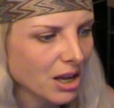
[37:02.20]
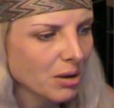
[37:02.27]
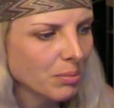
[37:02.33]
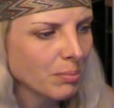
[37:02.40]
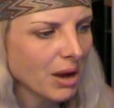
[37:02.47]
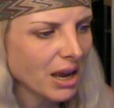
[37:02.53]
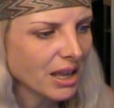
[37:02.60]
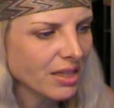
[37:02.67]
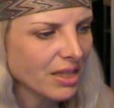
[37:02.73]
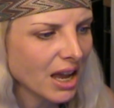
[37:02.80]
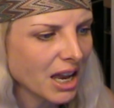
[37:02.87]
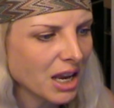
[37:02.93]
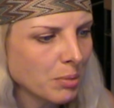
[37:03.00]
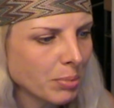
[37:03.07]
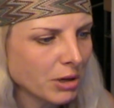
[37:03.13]
may
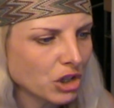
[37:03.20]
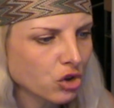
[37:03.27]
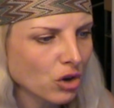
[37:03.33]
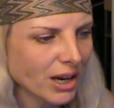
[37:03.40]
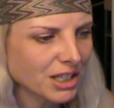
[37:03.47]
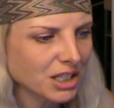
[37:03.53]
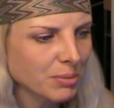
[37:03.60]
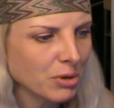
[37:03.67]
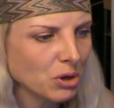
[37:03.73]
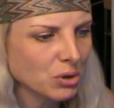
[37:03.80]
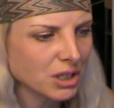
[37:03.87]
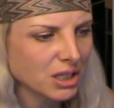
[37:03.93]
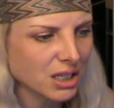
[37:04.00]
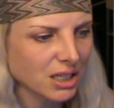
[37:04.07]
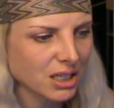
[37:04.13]
they be
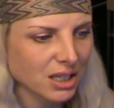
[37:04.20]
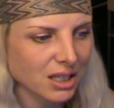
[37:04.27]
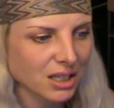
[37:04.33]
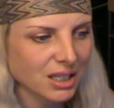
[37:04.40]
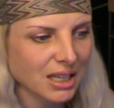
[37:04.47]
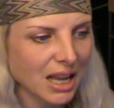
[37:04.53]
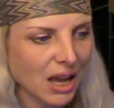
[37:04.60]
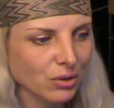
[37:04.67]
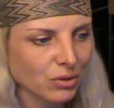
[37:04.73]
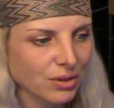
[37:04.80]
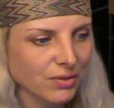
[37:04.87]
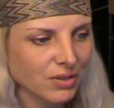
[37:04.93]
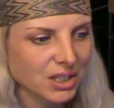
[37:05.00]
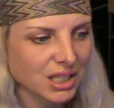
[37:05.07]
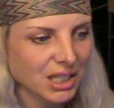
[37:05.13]
transmuted into the sound
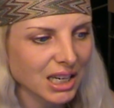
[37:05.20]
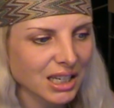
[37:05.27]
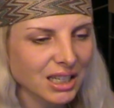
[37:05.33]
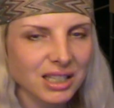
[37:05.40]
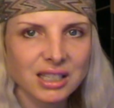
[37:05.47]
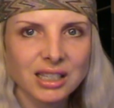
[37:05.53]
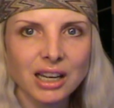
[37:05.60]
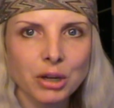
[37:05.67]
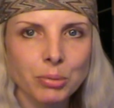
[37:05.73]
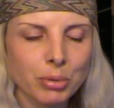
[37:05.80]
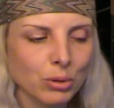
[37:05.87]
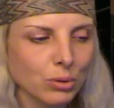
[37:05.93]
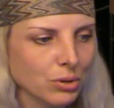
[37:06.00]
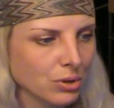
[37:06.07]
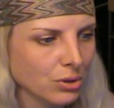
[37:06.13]
of the 6
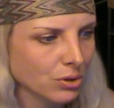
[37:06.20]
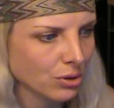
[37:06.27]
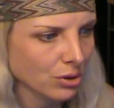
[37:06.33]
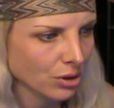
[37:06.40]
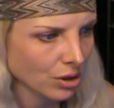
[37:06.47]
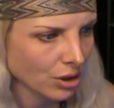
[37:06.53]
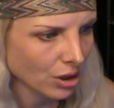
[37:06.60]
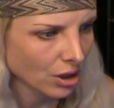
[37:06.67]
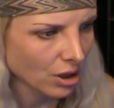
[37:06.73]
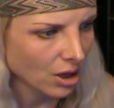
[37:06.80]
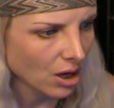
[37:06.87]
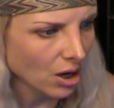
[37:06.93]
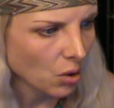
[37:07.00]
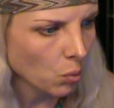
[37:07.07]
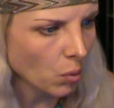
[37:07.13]
syllables.
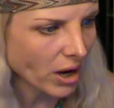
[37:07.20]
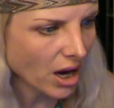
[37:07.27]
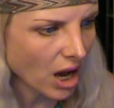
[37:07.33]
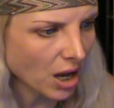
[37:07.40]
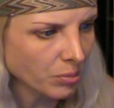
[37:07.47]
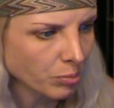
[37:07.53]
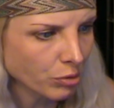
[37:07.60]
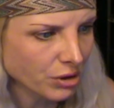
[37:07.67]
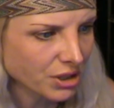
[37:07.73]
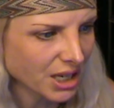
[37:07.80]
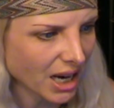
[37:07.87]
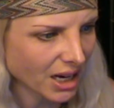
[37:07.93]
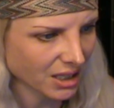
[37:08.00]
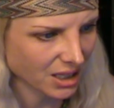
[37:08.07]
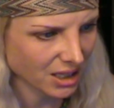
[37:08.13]
When
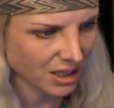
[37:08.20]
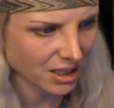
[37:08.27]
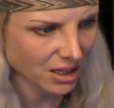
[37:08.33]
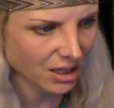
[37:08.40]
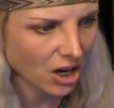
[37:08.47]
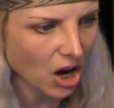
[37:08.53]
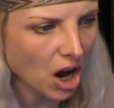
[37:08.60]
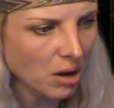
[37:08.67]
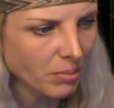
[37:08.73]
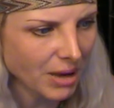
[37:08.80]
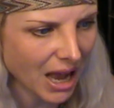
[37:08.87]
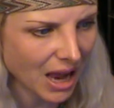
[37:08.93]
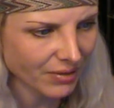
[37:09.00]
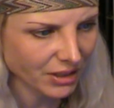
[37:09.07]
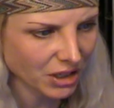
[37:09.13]
unprotected,
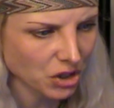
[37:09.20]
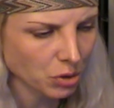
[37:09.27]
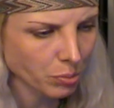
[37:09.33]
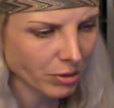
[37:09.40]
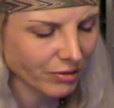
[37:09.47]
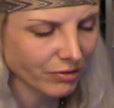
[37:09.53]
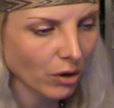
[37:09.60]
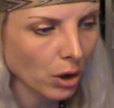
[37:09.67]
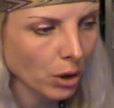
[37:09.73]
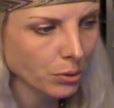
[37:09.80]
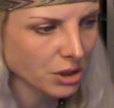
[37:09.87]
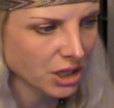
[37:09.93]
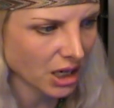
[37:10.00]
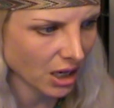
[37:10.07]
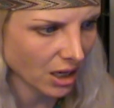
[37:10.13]
karma having to be
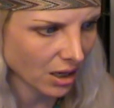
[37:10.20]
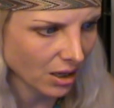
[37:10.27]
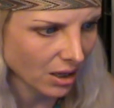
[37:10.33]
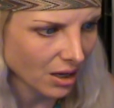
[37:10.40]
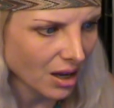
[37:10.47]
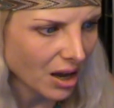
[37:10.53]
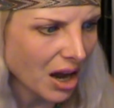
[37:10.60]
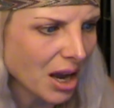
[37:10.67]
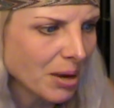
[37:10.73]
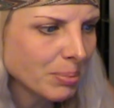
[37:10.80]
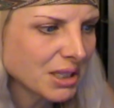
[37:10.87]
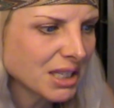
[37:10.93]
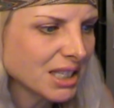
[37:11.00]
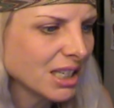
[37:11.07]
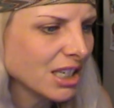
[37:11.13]
followed here, I
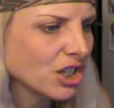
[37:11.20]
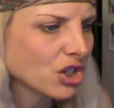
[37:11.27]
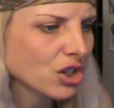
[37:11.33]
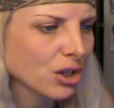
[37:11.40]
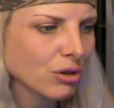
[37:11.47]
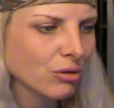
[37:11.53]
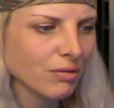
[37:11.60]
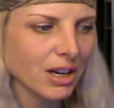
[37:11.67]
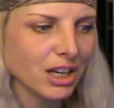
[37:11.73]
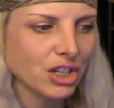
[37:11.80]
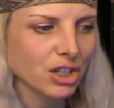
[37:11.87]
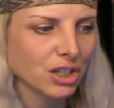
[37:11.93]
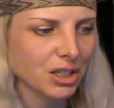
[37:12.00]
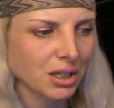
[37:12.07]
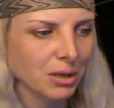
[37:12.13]
beseech the
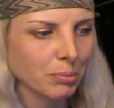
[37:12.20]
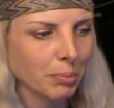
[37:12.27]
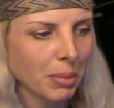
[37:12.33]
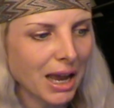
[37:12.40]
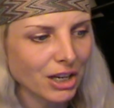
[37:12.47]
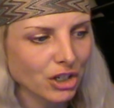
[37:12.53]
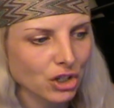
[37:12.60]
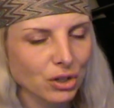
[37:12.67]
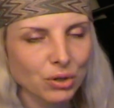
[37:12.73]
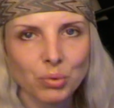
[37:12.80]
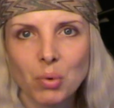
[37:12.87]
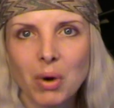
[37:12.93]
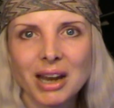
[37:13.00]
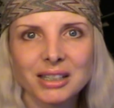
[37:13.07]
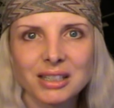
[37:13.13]
gracious, compassionate
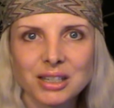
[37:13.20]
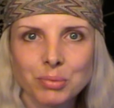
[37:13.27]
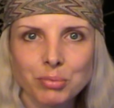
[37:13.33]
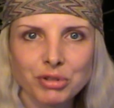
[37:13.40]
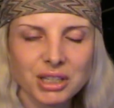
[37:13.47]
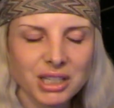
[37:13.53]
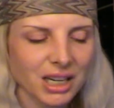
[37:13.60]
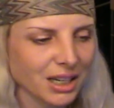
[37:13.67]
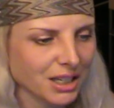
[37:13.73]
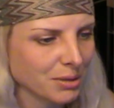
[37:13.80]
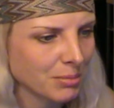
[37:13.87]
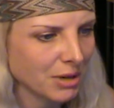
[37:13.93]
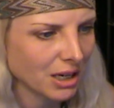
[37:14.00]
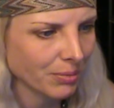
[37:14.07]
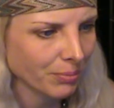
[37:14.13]
one to
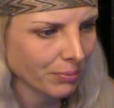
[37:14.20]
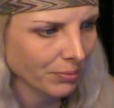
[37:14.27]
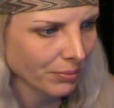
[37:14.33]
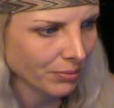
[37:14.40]
protect me.